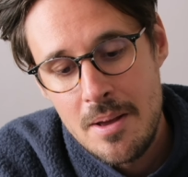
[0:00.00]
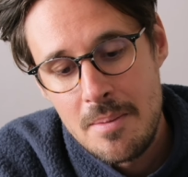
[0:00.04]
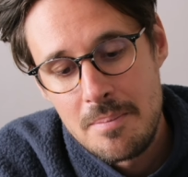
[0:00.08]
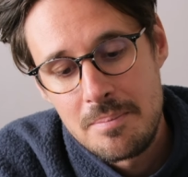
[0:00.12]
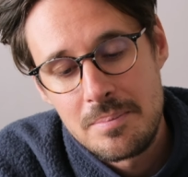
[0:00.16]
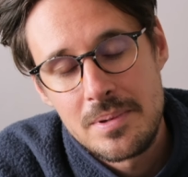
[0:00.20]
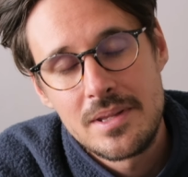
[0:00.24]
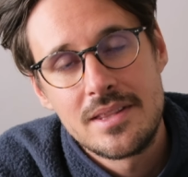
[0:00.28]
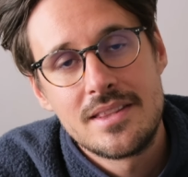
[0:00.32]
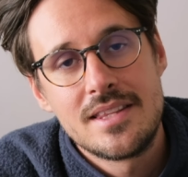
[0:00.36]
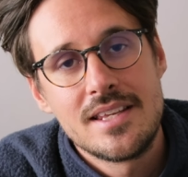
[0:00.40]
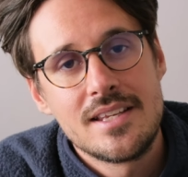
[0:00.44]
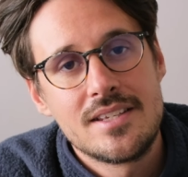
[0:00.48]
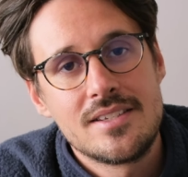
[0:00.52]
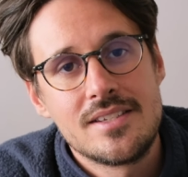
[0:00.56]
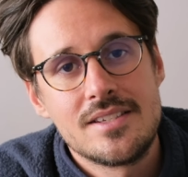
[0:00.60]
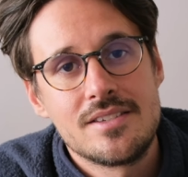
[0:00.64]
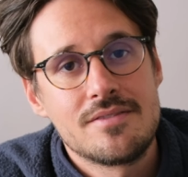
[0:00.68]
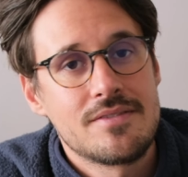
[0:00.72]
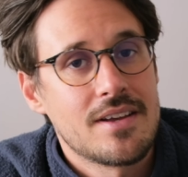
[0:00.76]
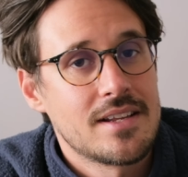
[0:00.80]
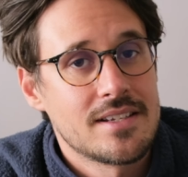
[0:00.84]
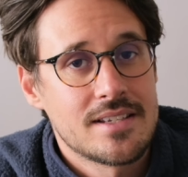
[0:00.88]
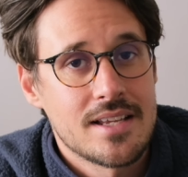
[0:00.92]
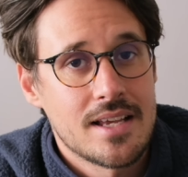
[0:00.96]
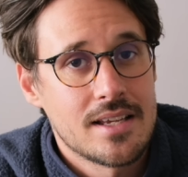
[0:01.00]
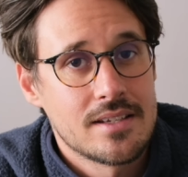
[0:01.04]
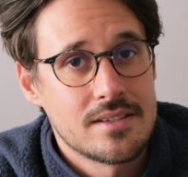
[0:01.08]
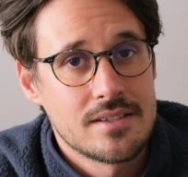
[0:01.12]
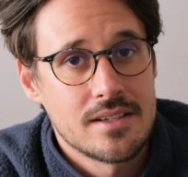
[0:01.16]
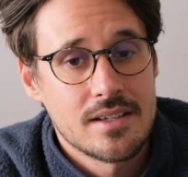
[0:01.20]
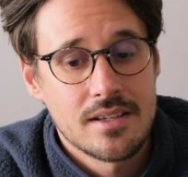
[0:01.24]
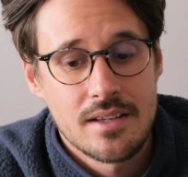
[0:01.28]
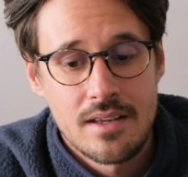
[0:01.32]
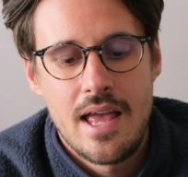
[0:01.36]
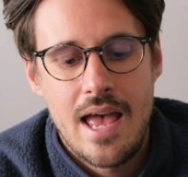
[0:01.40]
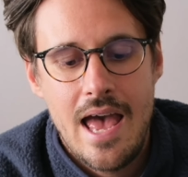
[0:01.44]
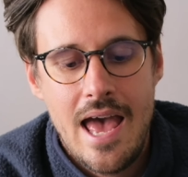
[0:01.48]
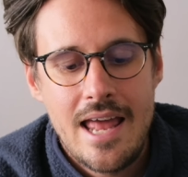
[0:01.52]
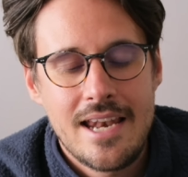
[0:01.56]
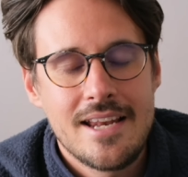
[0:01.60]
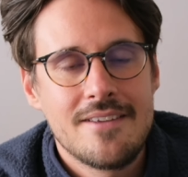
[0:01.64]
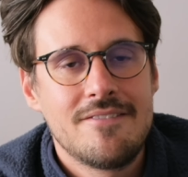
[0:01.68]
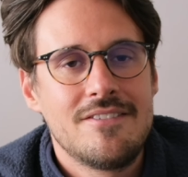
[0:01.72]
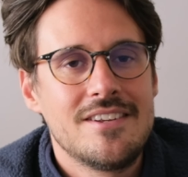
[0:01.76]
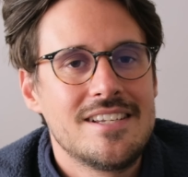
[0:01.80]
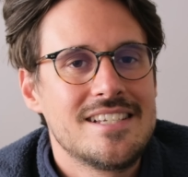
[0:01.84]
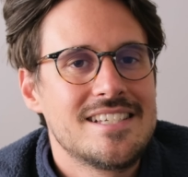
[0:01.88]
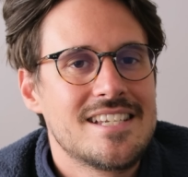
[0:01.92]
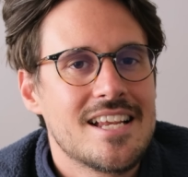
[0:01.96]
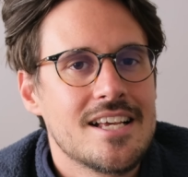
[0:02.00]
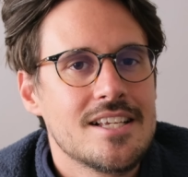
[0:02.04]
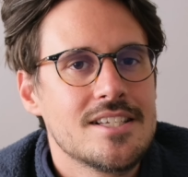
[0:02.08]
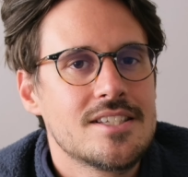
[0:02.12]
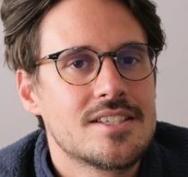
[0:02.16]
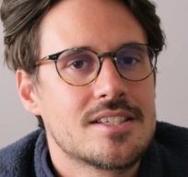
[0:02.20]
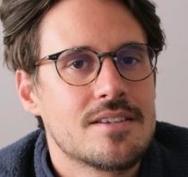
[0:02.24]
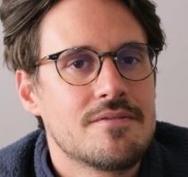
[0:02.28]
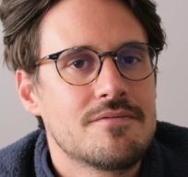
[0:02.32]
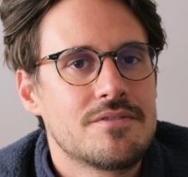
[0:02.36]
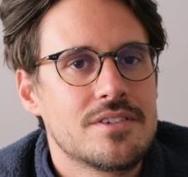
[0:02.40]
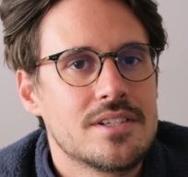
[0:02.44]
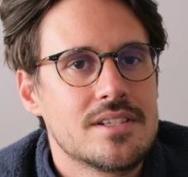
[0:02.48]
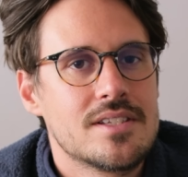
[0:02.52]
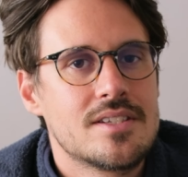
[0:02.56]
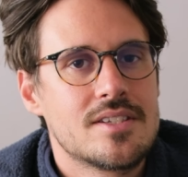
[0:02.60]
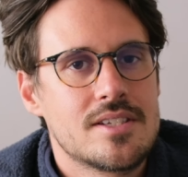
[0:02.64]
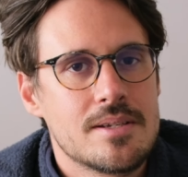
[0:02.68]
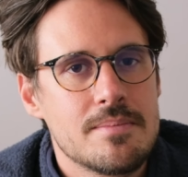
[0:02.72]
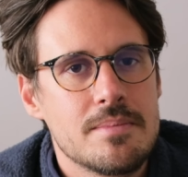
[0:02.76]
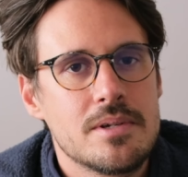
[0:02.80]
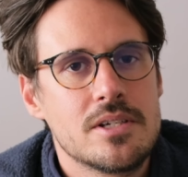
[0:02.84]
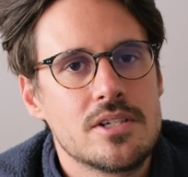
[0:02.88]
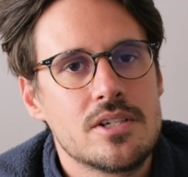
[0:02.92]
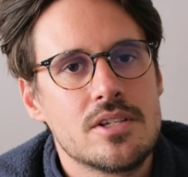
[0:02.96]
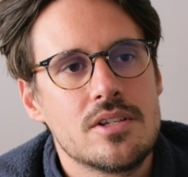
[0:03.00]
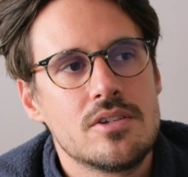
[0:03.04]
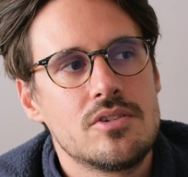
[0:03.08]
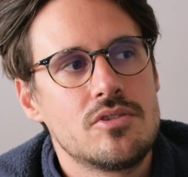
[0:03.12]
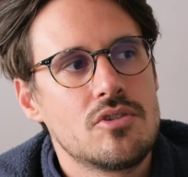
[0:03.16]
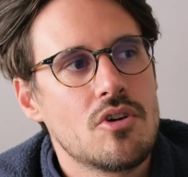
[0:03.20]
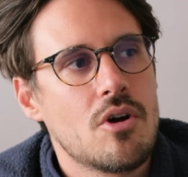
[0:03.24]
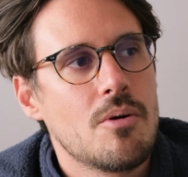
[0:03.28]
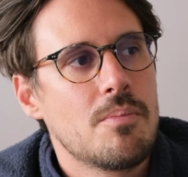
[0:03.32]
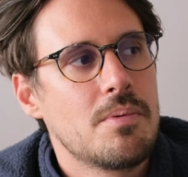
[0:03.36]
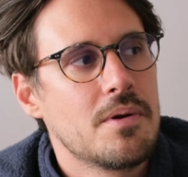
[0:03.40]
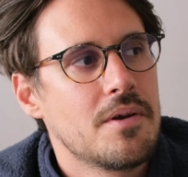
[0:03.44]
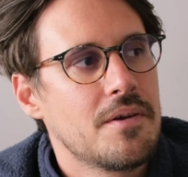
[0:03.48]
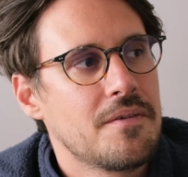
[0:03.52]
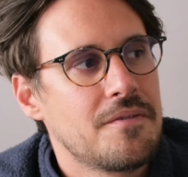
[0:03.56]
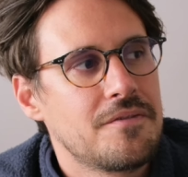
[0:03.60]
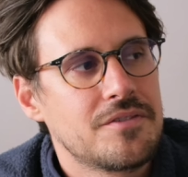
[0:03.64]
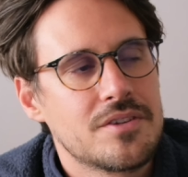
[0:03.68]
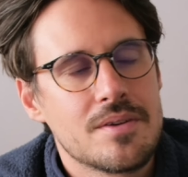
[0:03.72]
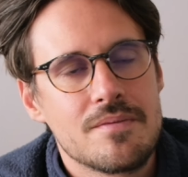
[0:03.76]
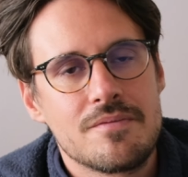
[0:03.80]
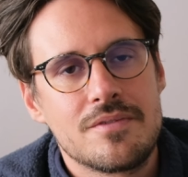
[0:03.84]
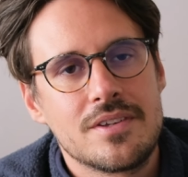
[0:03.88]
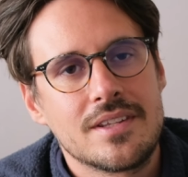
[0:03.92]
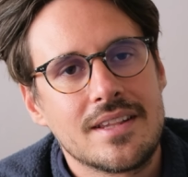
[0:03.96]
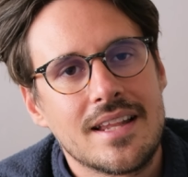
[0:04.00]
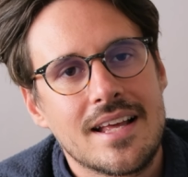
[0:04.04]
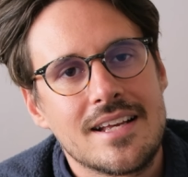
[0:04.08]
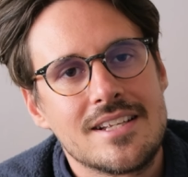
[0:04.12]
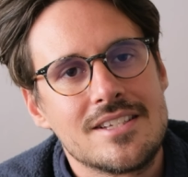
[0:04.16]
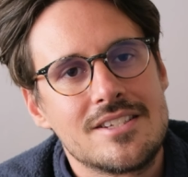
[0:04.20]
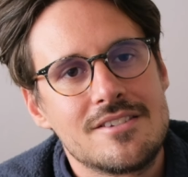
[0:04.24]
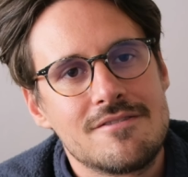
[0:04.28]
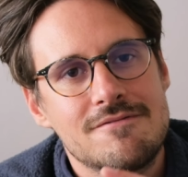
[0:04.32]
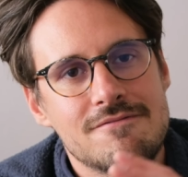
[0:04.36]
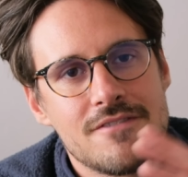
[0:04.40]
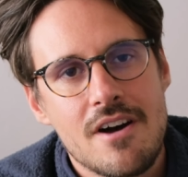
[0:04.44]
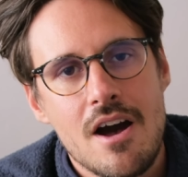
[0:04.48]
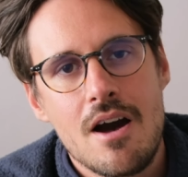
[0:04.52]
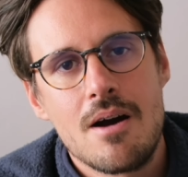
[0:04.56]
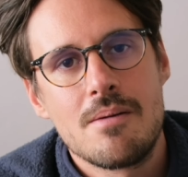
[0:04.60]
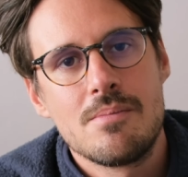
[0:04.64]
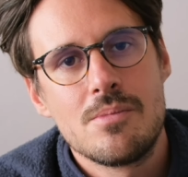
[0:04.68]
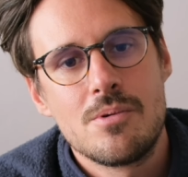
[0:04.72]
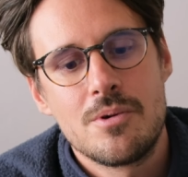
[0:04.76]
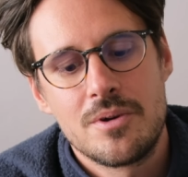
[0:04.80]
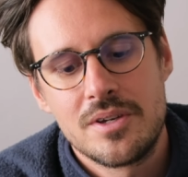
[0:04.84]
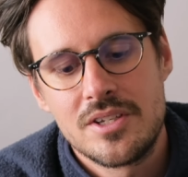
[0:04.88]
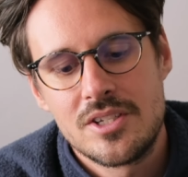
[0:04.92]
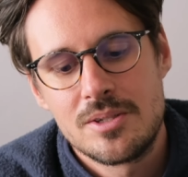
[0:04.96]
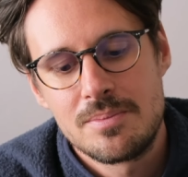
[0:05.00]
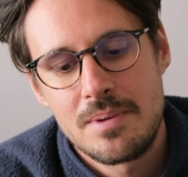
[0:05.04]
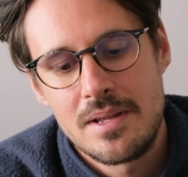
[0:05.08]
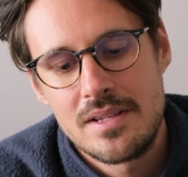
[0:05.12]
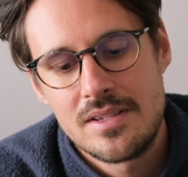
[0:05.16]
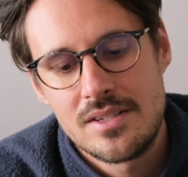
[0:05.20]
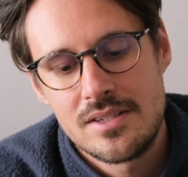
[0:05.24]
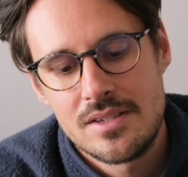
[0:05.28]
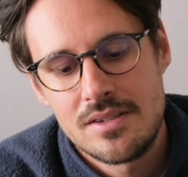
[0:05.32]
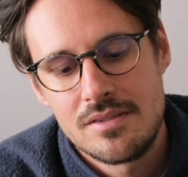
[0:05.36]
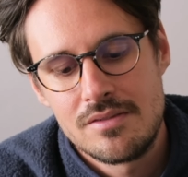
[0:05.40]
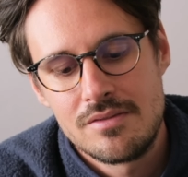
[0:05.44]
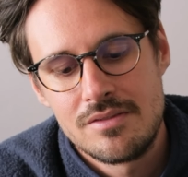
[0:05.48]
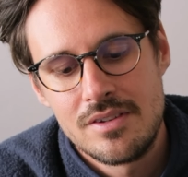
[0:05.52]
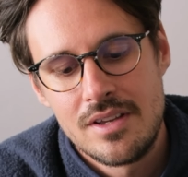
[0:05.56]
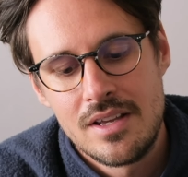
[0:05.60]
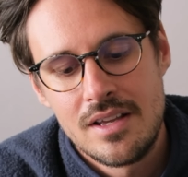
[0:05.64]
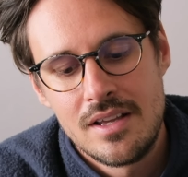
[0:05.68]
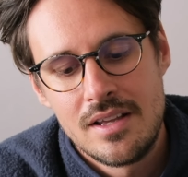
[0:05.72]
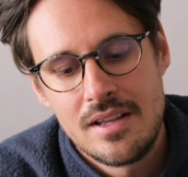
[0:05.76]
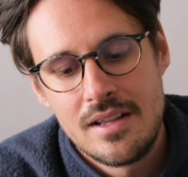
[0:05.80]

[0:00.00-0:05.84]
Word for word: but this is fantastic. And if it does something similar to the job of something that is far more expensive